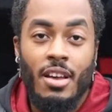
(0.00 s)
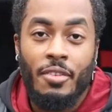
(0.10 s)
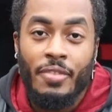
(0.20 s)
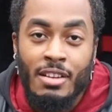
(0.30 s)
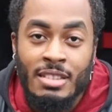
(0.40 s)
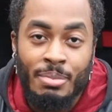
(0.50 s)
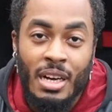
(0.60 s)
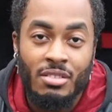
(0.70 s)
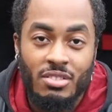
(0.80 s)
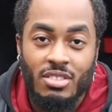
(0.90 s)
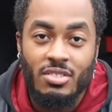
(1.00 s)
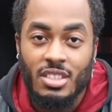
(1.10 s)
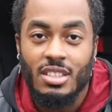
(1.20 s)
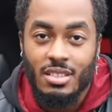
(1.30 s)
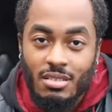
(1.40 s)
£5,000 for
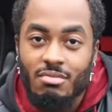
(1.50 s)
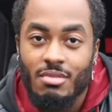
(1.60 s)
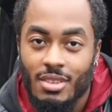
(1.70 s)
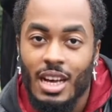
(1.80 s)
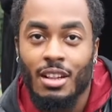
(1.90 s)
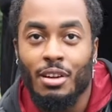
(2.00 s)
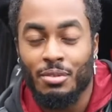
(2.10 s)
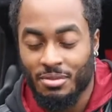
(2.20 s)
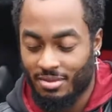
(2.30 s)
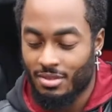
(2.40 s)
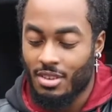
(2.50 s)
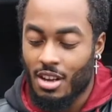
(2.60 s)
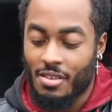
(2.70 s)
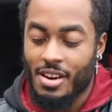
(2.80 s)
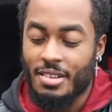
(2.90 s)
just that alone,
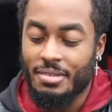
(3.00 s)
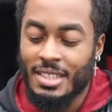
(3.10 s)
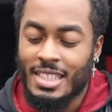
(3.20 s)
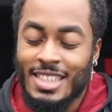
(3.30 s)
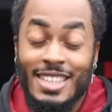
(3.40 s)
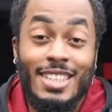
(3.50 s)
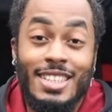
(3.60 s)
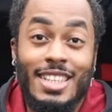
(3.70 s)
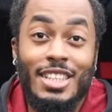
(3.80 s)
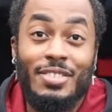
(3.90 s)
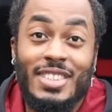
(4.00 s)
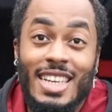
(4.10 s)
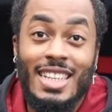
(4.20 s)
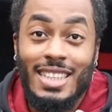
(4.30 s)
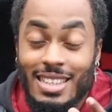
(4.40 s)
alright? Then you have to
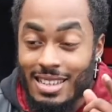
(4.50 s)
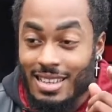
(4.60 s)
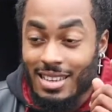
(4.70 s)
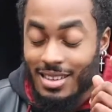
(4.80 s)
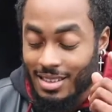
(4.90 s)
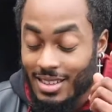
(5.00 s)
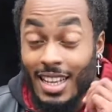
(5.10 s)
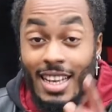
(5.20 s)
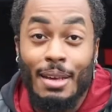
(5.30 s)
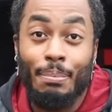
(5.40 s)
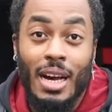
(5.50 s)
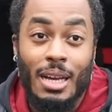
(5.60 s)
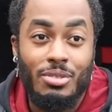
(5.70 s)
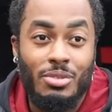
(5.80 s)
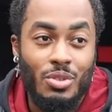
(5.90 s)
get the link
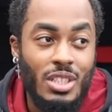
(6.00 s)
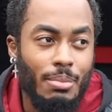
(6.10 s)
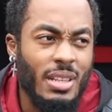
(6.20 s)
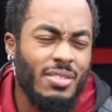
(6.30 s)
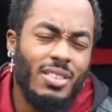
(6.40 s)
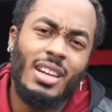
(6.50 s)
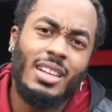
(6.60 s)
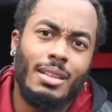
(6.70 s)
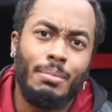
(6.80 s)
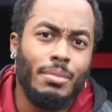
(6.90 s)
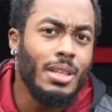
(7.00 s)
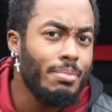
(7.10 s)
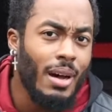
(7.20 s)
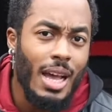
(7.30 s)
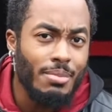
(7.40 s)
pipes, which I believe are like the mid
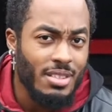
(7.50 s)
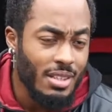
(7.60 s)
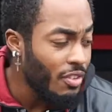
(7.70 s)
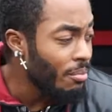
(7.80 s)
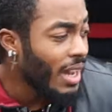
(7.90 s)
pipes or something, but